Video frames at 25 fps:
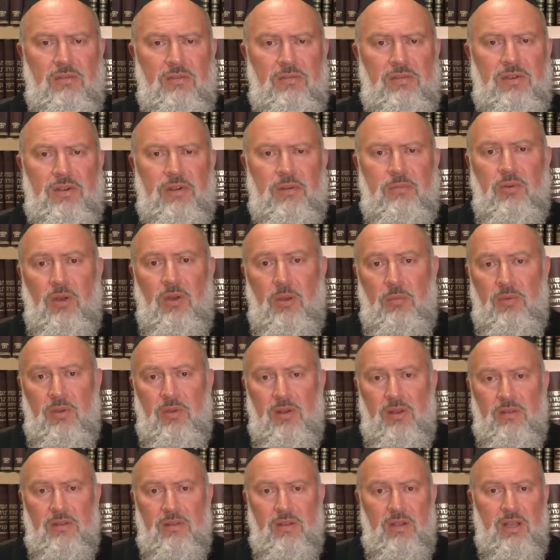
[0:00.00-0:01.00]
very
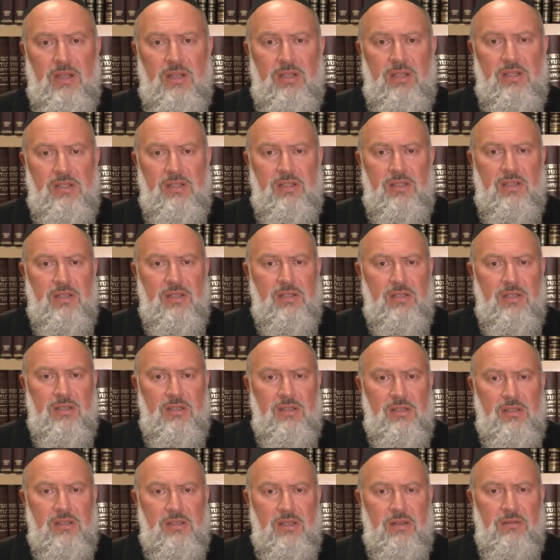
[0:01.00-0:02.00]
popular in the
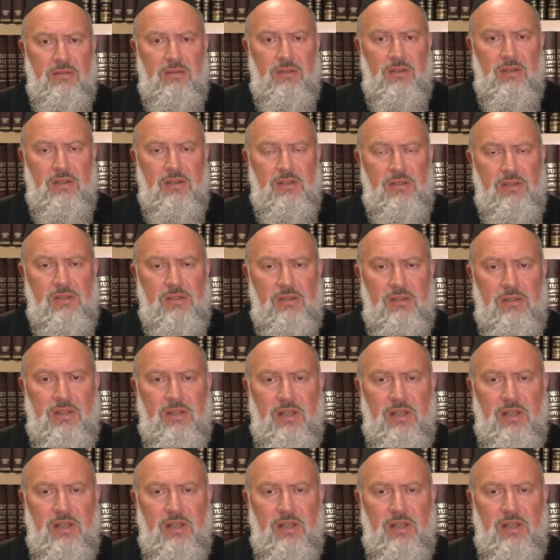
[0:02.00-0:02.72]
1960s and 70s.